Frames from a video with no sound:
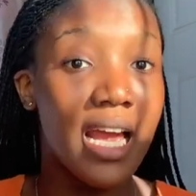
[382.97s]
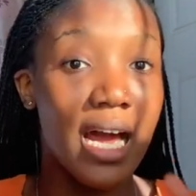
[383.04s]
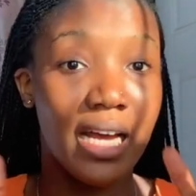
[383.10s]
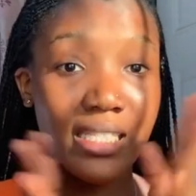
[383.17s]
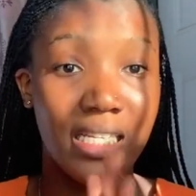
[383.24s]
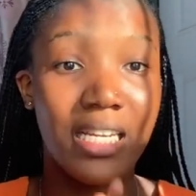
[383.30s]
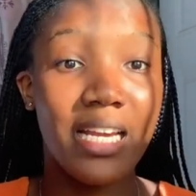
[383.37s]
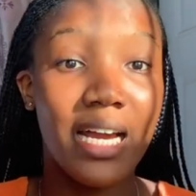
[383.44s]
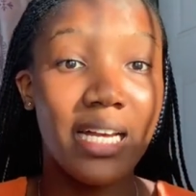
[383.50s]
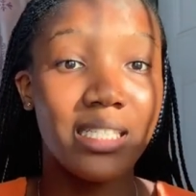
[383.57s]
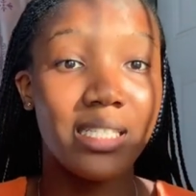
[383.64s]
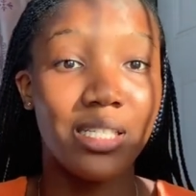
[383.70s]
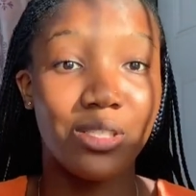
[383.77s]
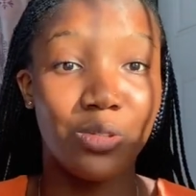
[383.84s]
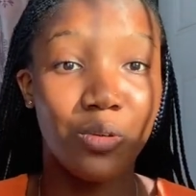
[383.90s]
Azelaic
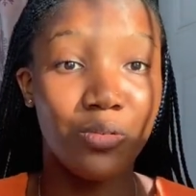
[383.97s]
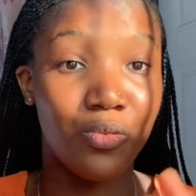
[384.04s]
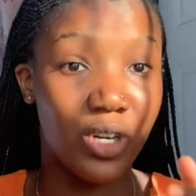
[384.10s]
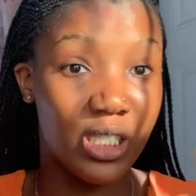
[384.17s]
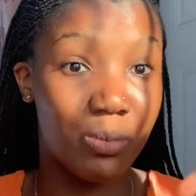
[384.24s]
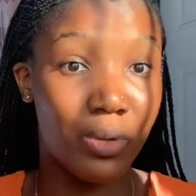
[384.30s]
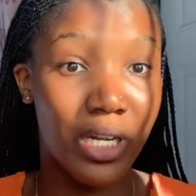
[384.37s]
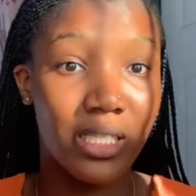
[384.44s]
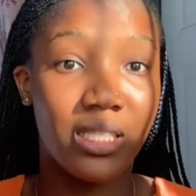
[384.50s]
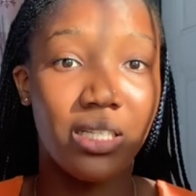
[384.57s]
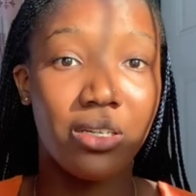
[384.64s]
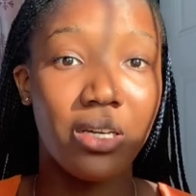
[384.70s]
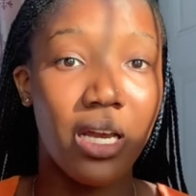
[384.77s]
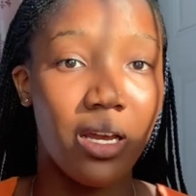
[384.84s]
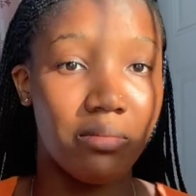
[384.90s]
acid is known for its brightening